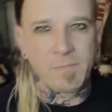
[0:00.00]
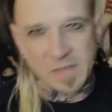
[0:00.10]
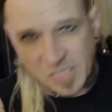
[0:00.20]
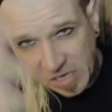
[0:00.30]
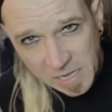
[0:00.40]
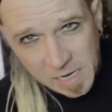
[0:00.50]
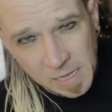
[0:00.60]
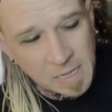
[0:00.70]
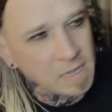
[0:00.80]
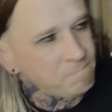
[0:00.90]
And sitting
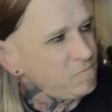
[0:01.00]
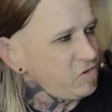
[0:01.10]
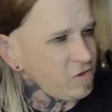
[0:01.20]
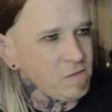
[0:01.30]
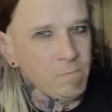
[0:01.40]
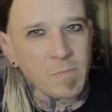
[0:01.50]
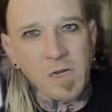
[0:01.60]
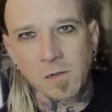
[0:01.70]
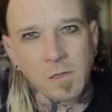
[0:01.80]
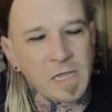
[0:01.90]
just in the
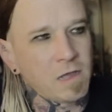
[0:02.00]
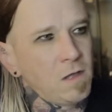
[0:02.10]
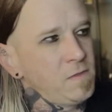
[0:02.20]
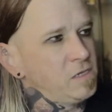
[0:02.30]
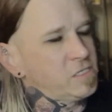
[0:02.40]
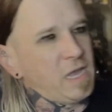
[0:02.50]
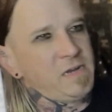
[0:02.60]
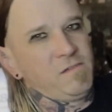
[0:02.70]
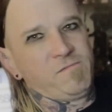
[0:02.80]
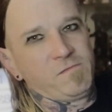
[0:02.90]
middle, like on this kind
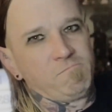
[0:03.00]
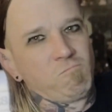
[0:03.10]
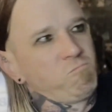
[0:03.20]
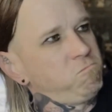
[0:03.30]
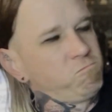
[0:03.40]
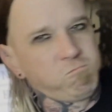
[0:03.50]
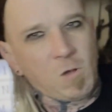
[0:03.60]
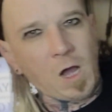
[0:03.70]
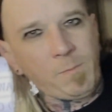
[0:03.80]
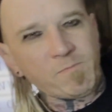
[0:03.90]
of
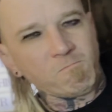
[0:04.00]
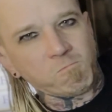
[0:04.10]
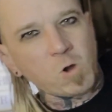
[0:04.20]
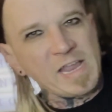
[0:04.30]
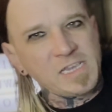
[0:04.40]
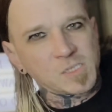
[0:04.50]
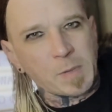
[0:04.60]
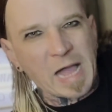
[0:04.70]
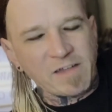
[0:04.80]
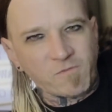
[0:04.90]
upraised
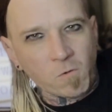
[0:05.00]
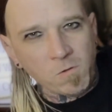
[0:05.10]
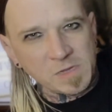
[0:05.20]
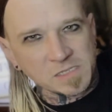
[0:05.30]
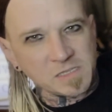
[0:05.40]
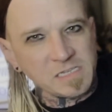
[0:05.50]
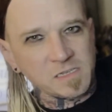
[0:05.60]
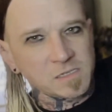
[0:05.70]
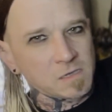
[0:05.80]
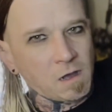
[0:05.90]
platform, is this
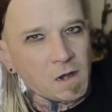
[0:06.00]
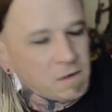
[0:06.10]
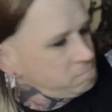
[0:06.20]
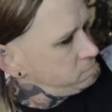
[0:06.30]
guitar